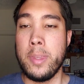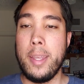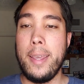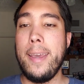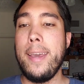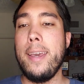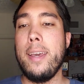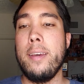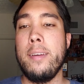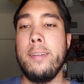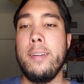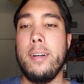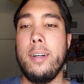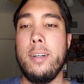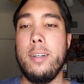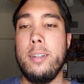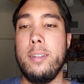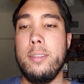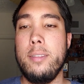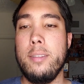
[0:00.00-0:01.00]
And
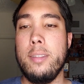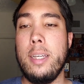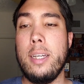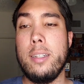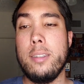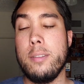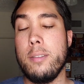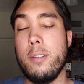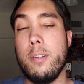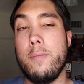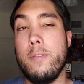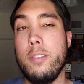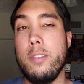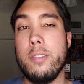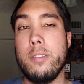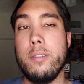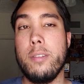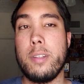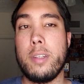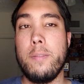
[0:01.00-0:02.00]
yeah, so if you're
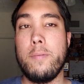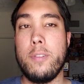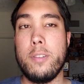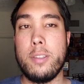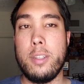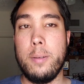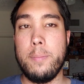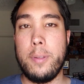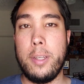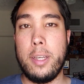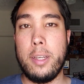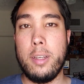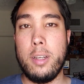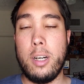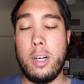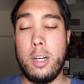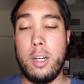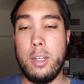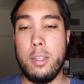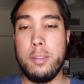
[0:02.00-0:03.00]
just looking for something
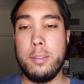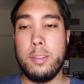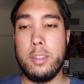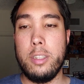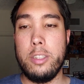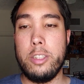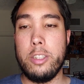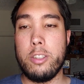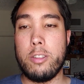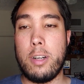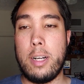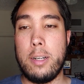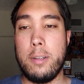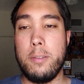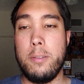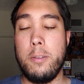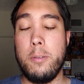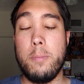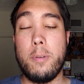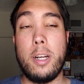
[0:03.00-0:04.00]
to just try out a
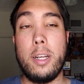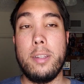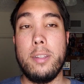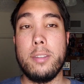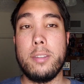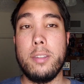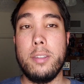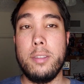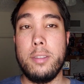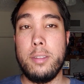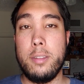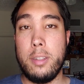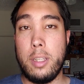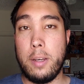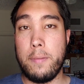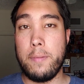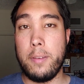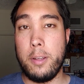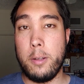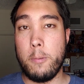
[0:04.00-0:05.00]
new brand, this is
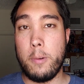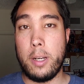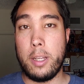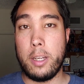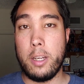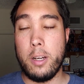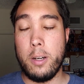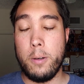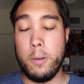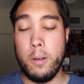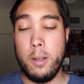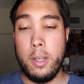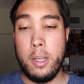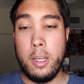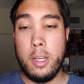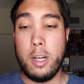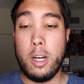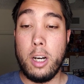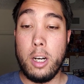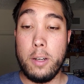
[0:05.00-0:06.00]
definitely the way to go.
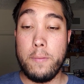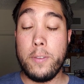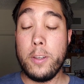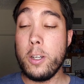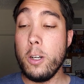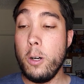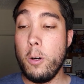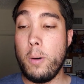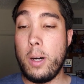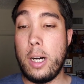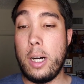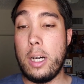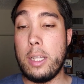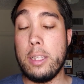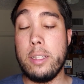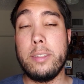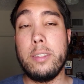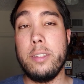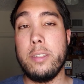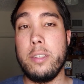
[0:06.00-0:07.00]
If you go on
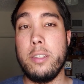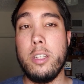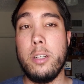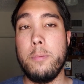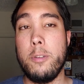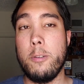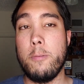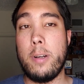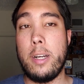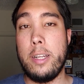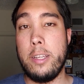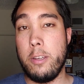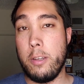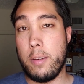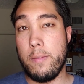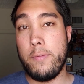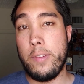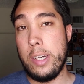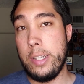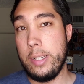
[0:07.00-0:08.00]
the CCW Reddit, you
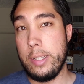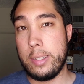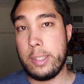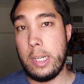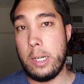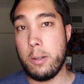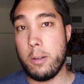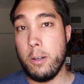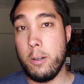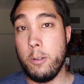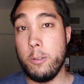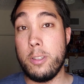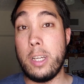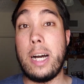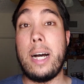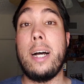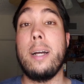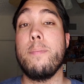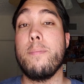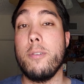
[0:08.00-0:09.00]
can find discount codes.
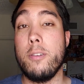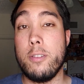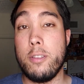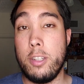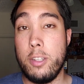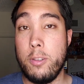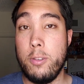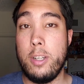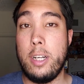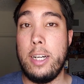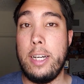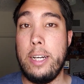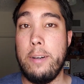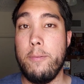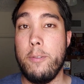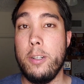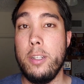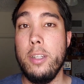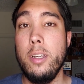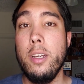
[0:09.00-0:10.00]
I personally do not have
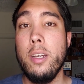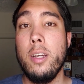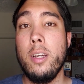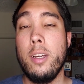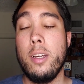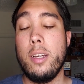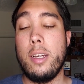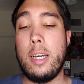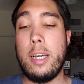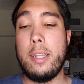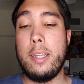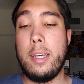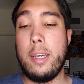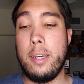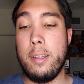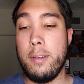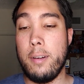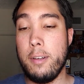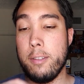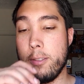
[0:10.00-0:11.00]
one, And
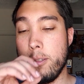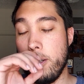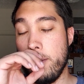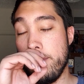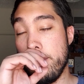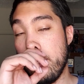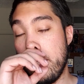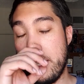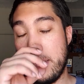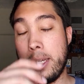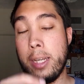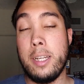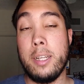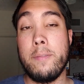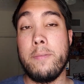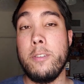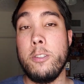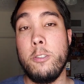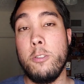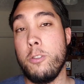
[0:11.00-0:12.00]
then also, again,
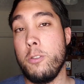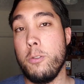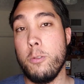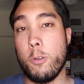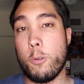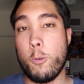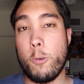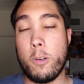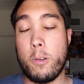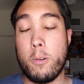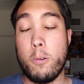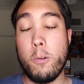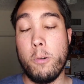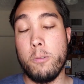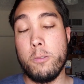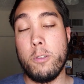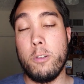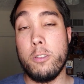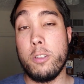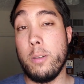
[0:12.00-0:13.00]
if you just do a quick Google
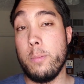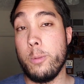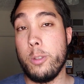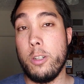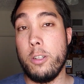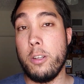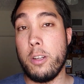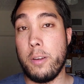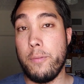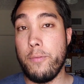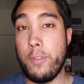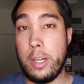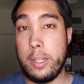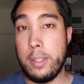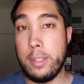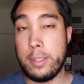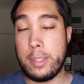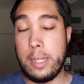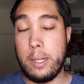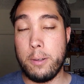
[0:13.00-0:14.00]
search, I'm sure you can find
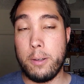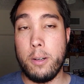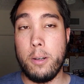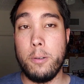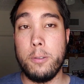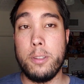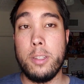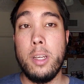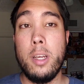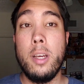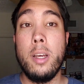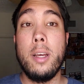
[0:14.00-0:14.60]
discount codes.